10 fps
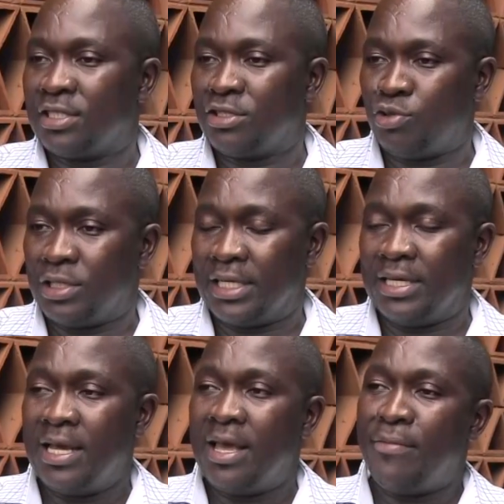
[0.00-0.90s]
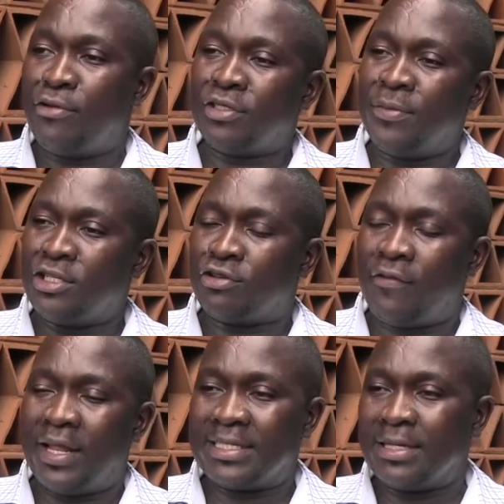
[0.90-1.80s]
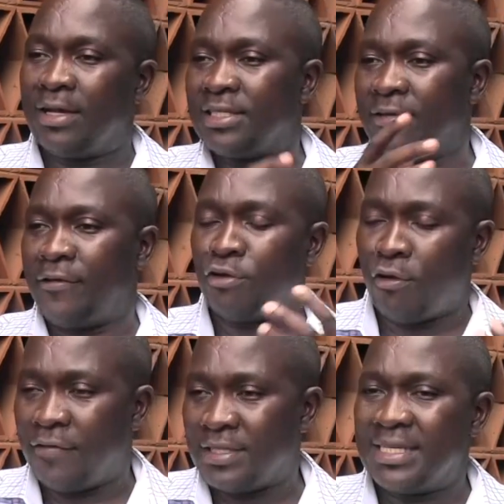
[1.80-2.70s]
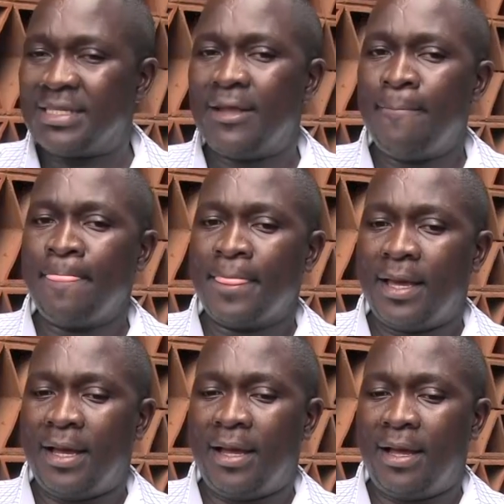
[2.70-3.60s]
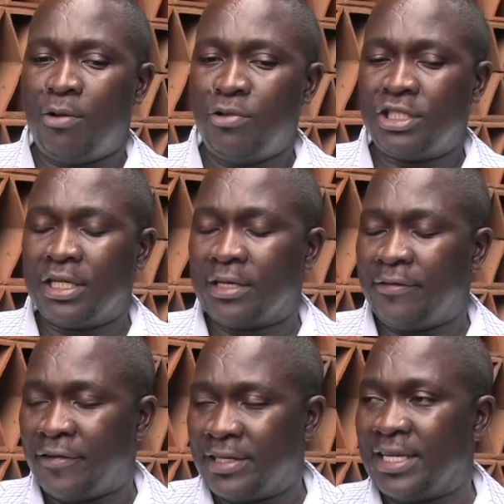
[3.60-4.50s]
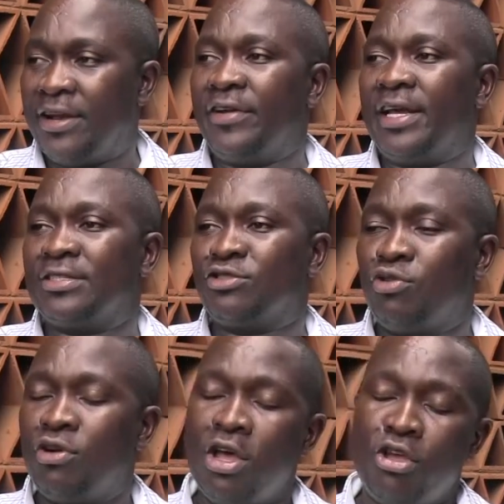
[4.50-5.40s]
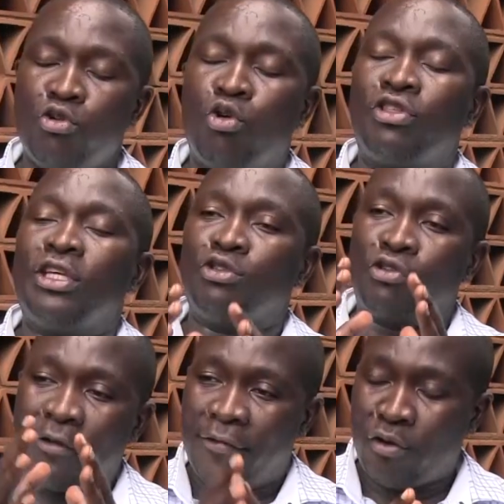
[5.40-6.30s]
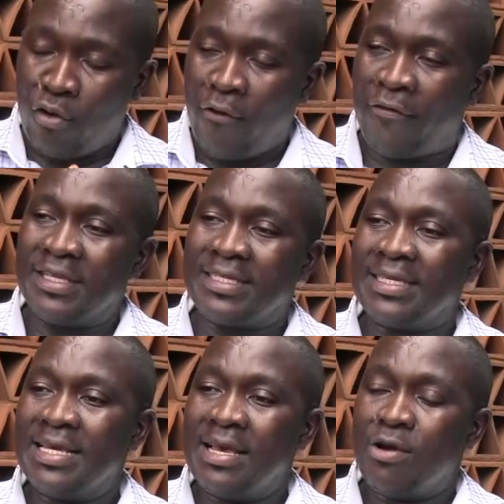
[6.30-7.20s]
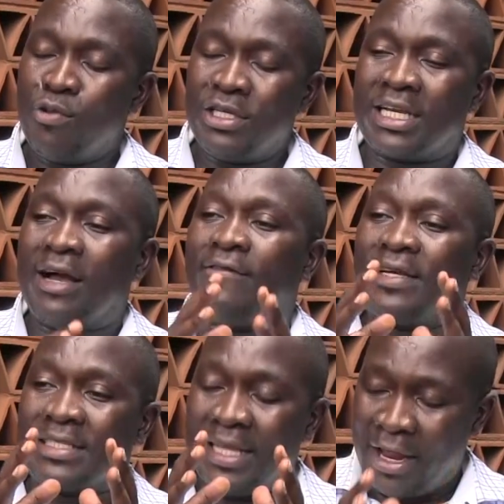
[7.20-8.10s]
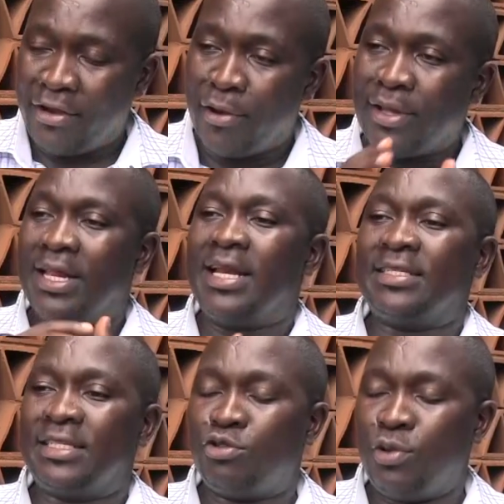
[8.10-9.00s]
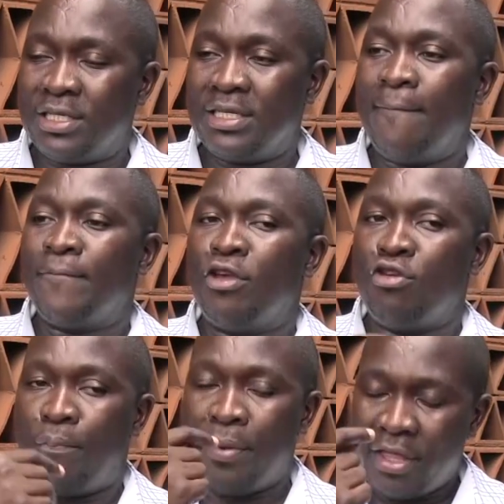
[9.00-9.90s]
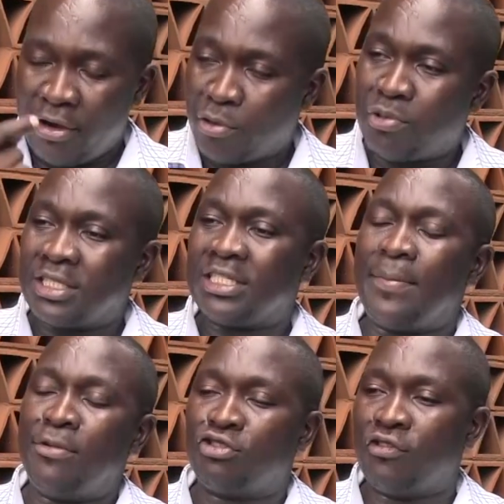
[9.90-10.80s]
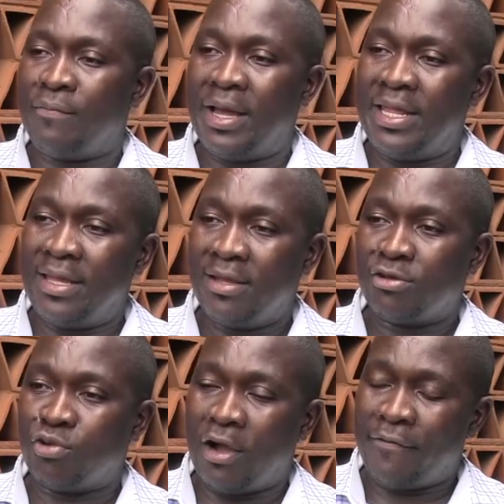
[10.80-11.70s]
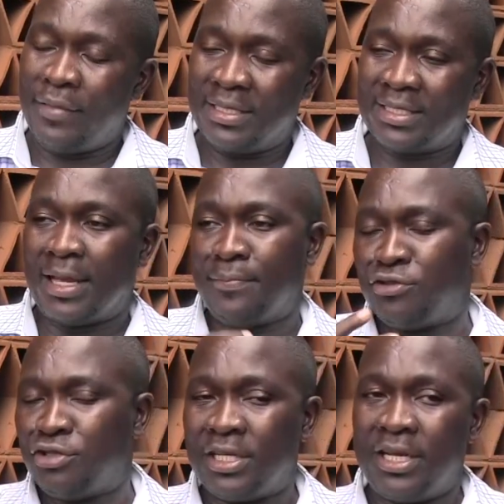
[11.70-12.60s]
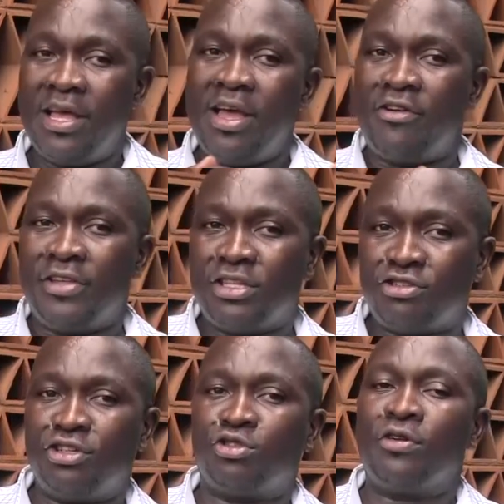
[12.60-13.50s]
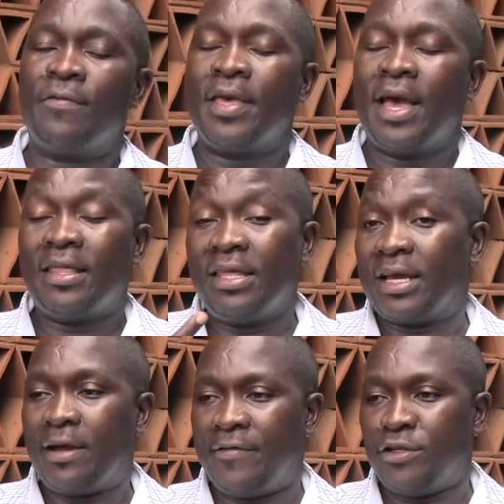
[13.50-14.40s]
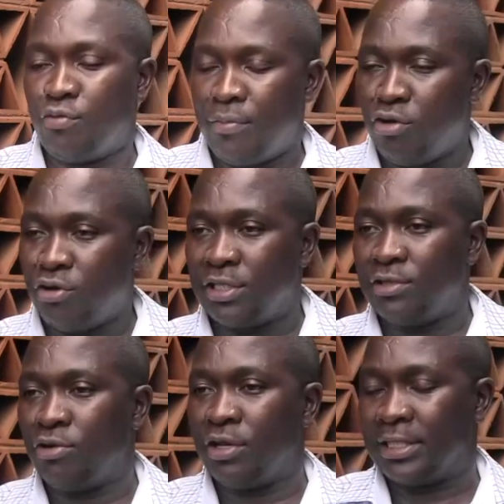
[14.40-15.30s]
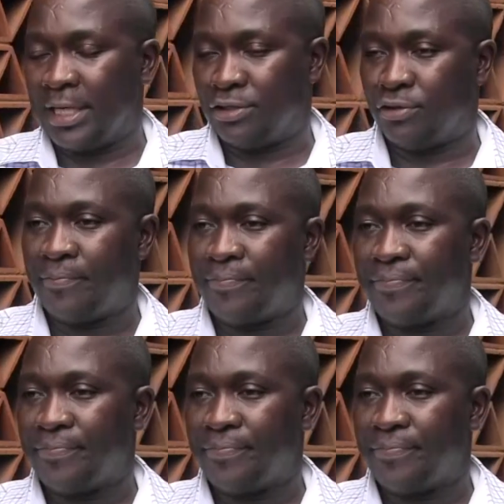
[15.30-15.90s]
situated, because Ministry of Lands now has different offices which take different areas. So you go to the geographical office which covers the area where the land is situated. You pay the requisite amounts of money to government, stamp duty, registration, and then the caveat will be lodged on the title.